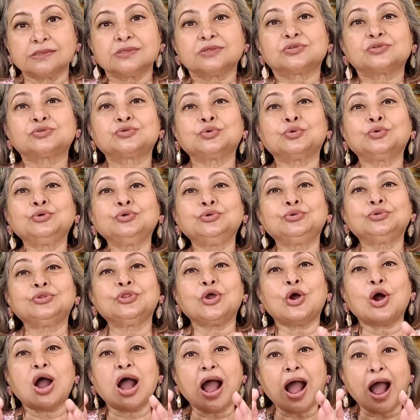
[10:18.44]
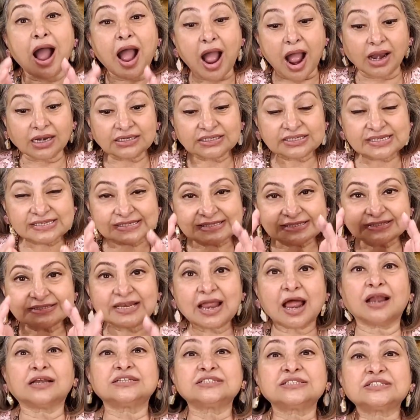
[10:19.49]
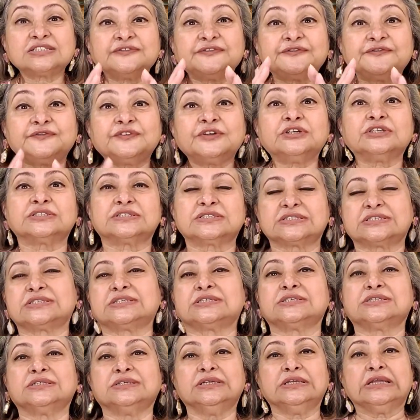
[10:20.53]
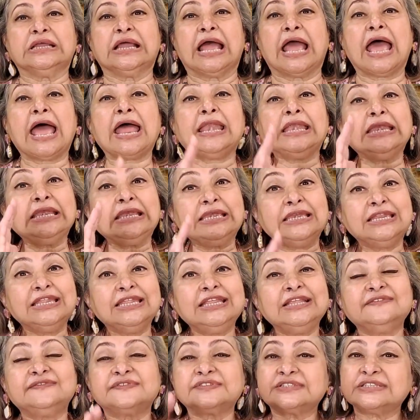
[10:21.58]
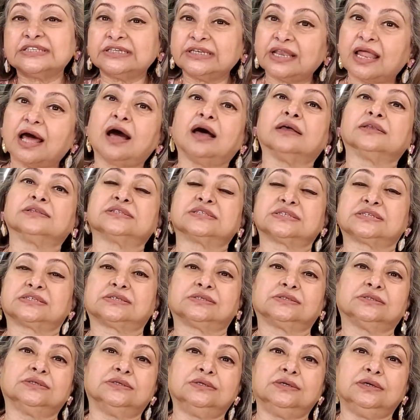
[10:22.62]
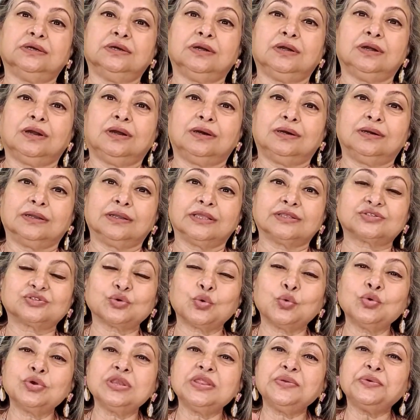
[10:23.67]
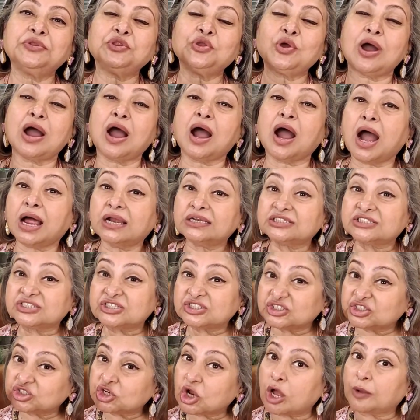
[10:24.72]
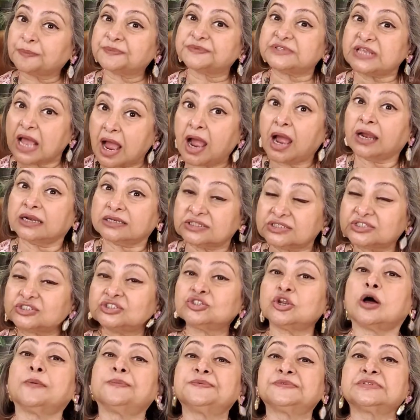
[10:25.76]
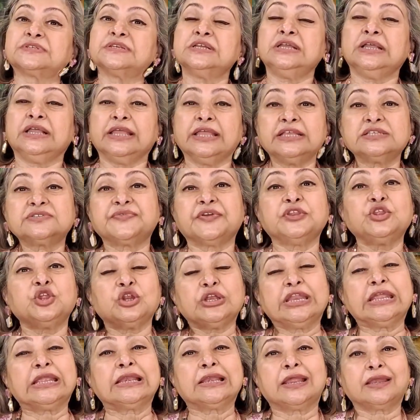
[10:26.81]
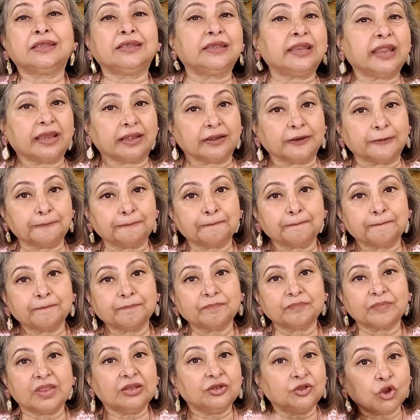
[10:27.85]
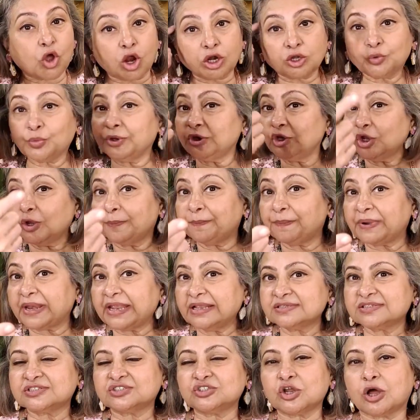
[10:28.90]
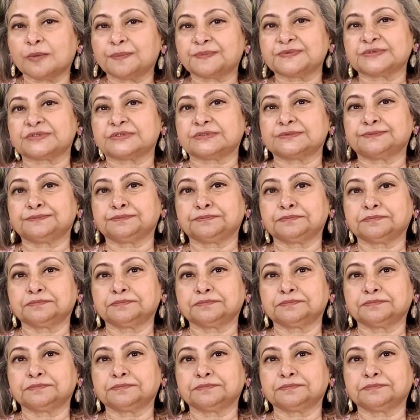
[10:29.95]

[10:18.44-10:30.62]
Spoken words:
So the heart starts the first and leaves the last. It's only when your heart stops is when you're declared dead. Not when your brain stops.